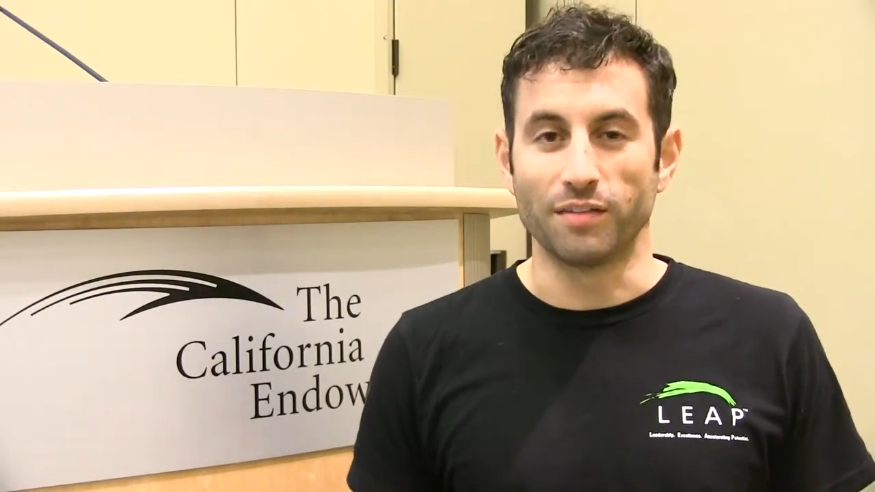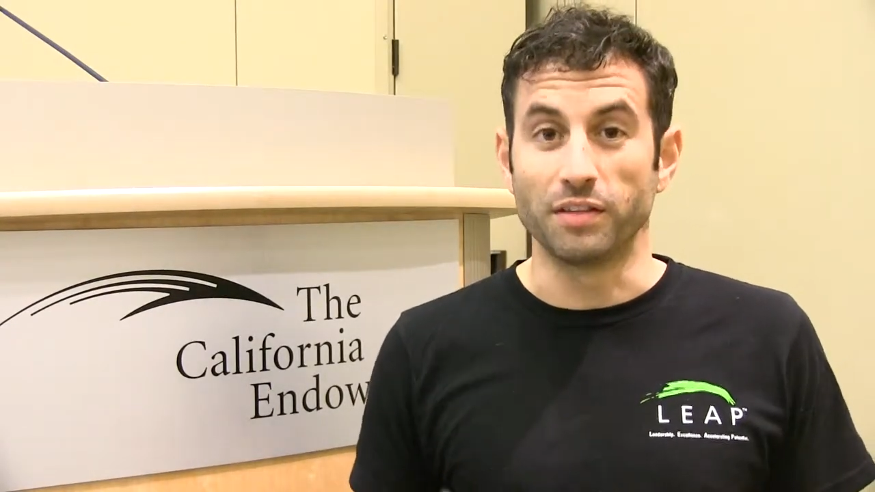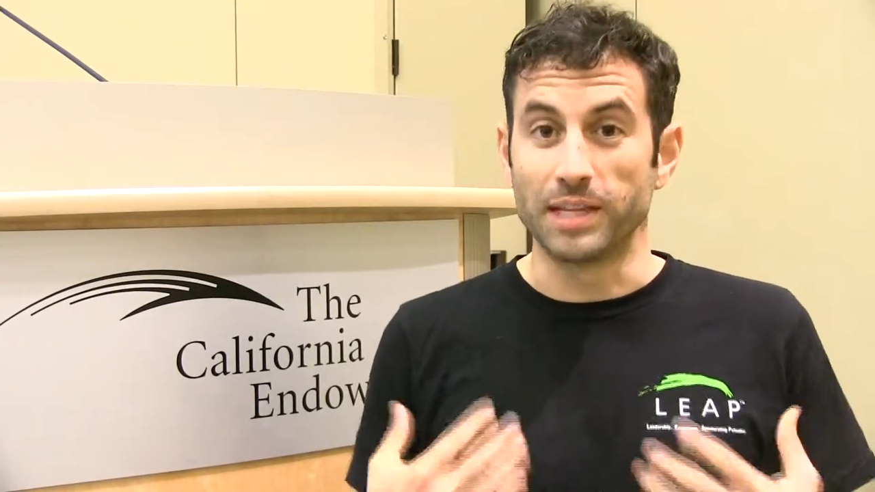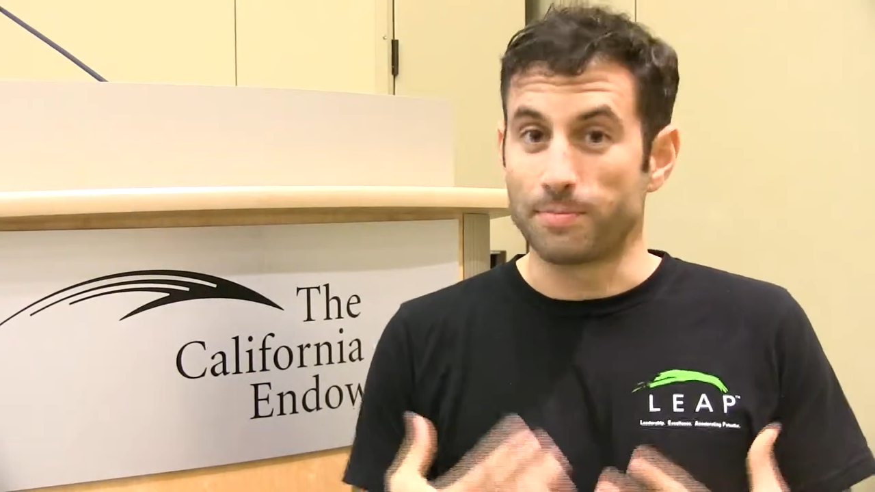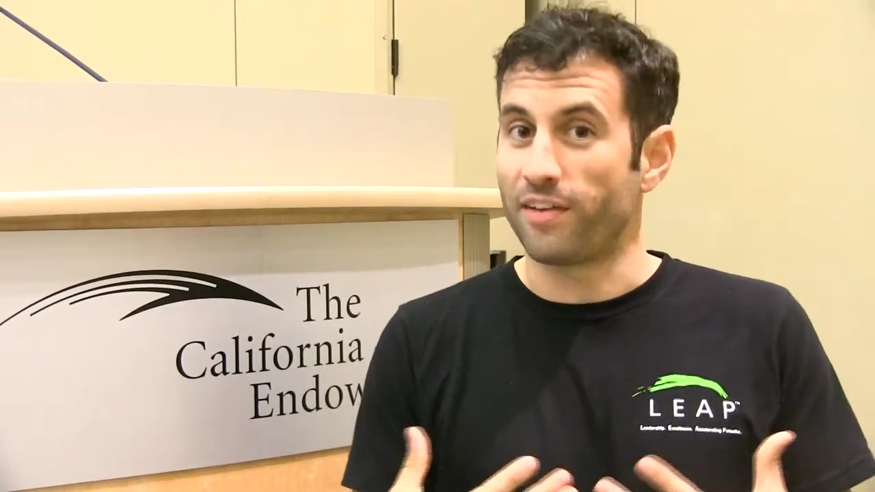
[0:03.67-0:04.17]

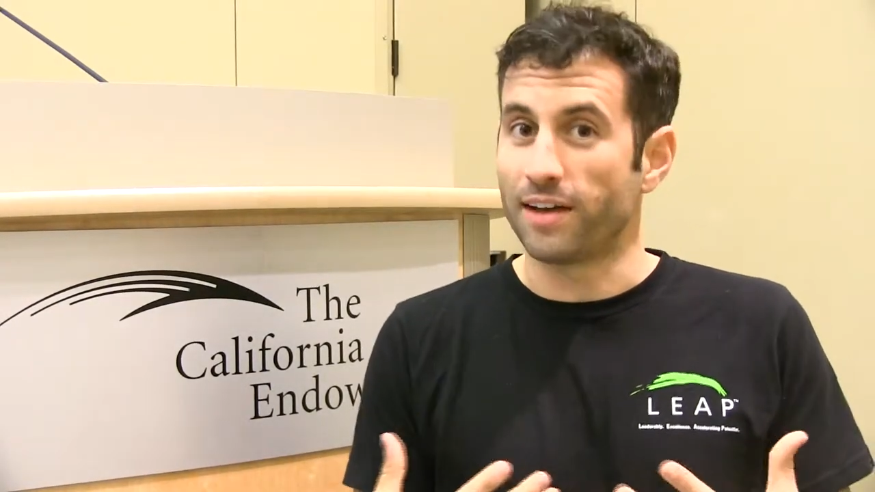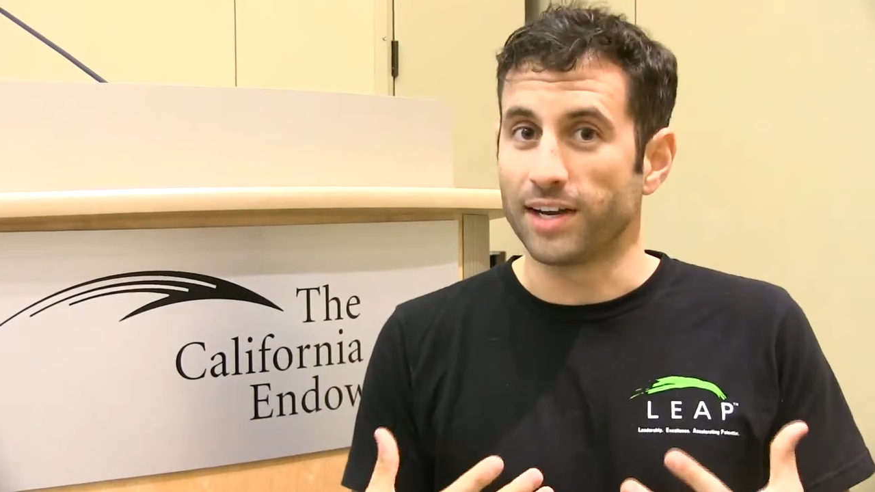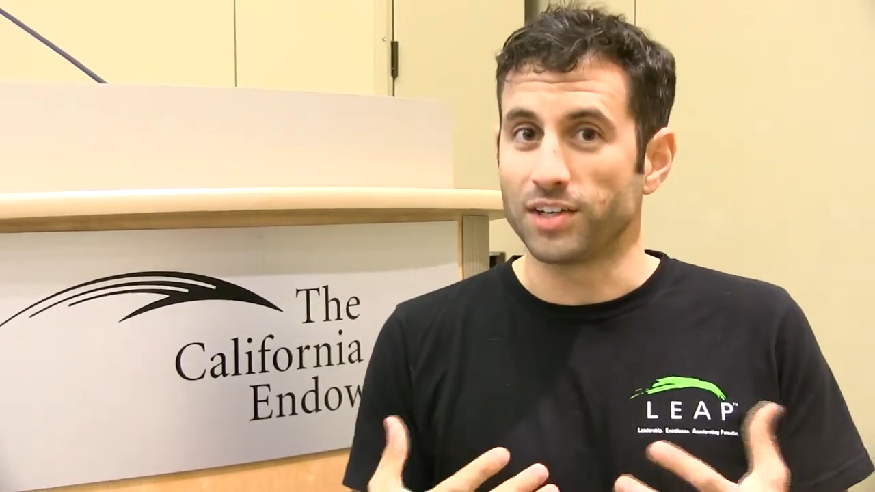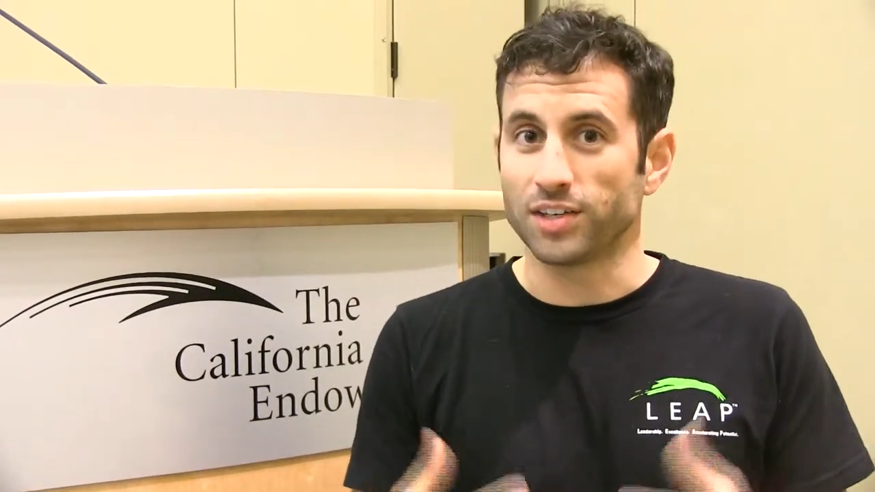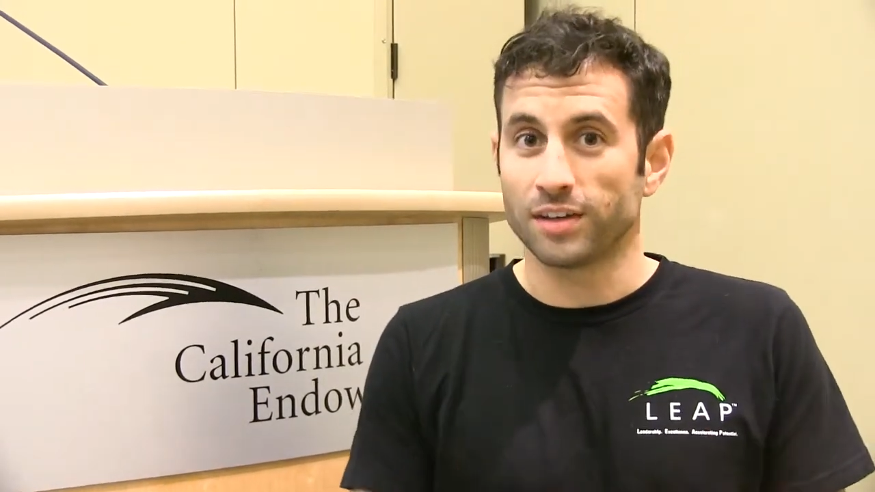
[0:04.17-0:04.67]
of the LEAP
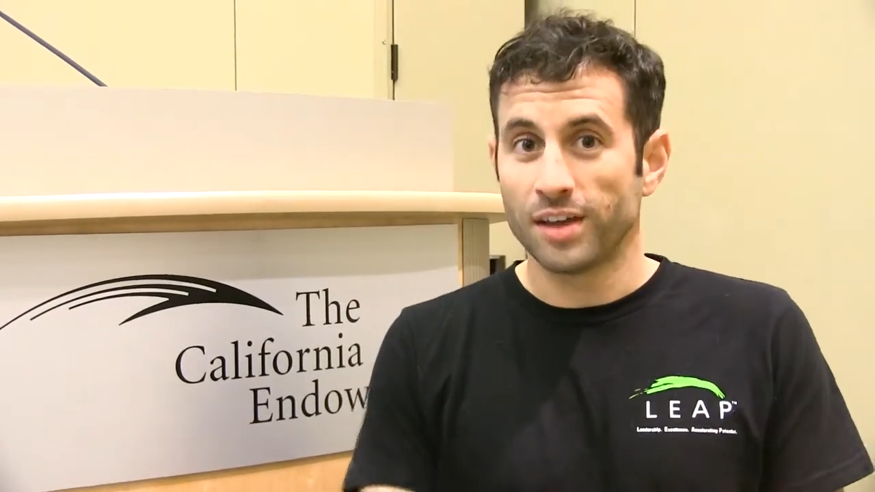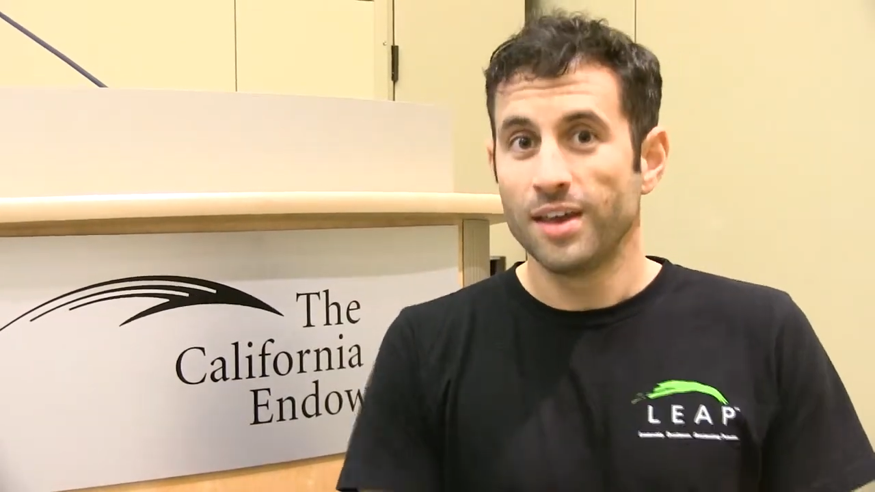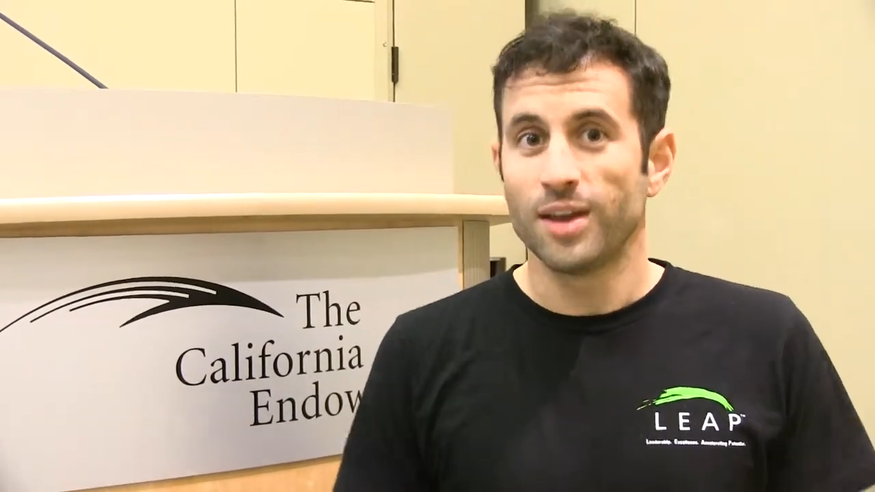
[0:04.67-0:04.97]
Foundation.